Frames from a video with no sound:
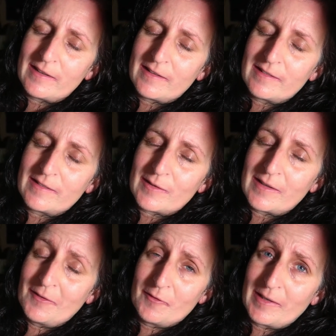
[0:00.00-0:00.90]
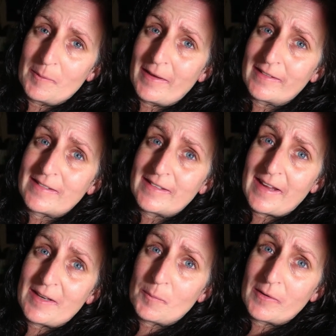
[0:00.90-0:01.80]
is in a really bad
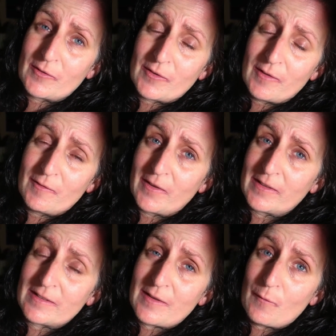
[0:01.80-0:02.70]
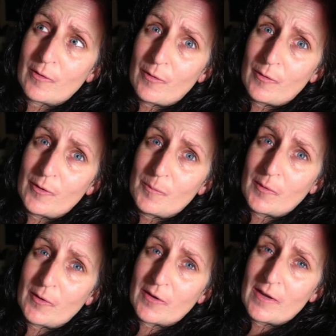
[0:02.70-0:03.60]
state because of the events of the third
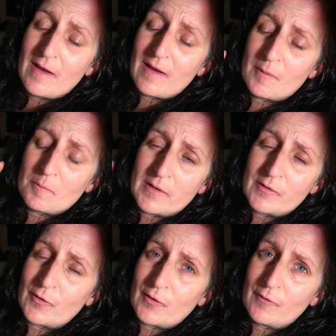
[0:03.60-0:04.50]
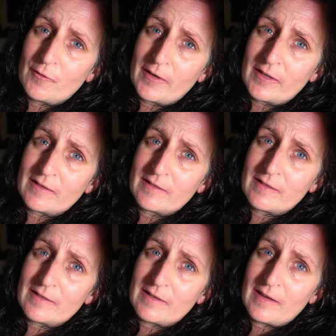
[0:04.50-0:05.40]
book. His
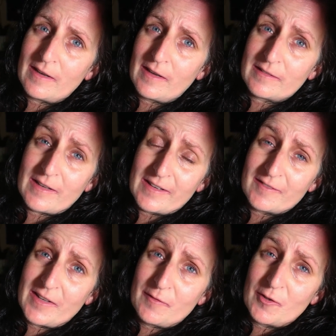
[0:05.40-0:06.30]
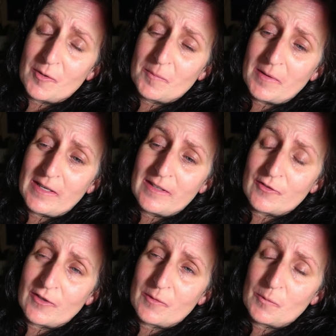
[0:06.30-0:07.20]
girlfriend has kind of left him and he's
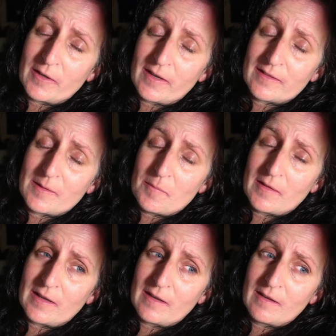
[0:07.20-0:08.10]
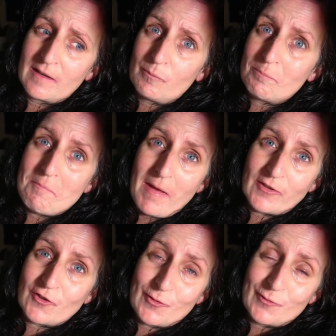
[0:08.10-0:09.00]
trying to work out something
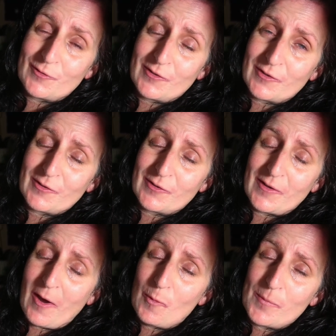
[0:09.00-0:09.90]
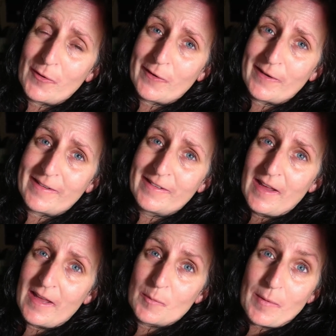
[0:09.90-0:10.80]
magical to help her
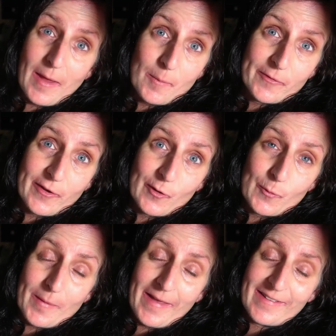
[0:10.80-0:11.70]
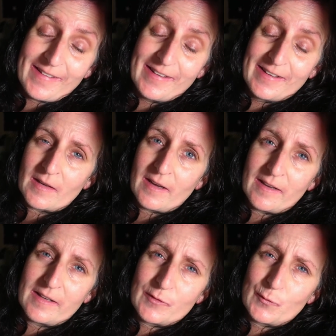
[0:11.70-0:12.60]
and perhaps get her back.
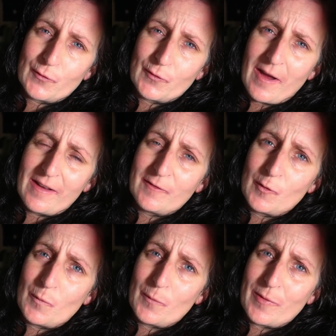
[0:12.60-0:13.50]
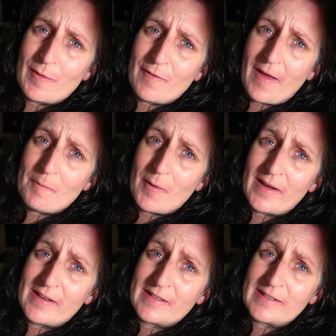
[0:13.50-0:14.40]
He's also kind of at war with the
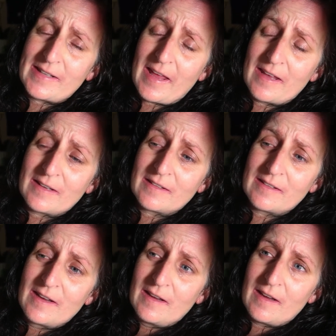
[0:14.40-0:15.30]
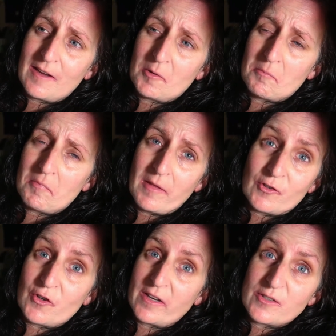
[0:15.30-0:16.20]
vampires and they're
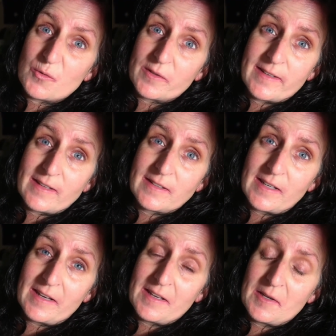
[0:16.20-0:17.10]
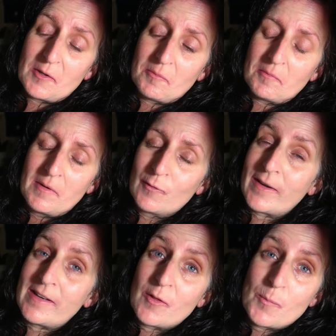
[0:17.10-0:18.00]
trying to assassinate him.
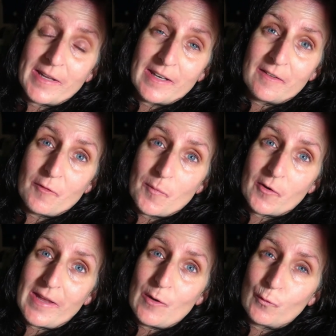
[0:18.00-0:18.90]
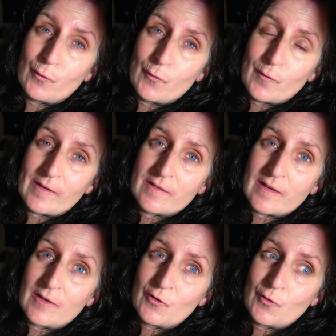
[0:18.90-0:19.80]
Right near the beginning of the book, he also runs
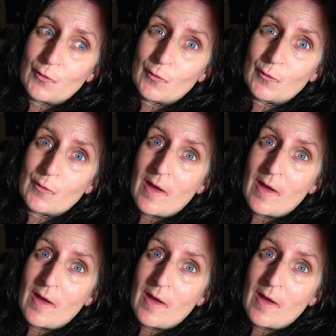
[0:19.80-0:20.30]
into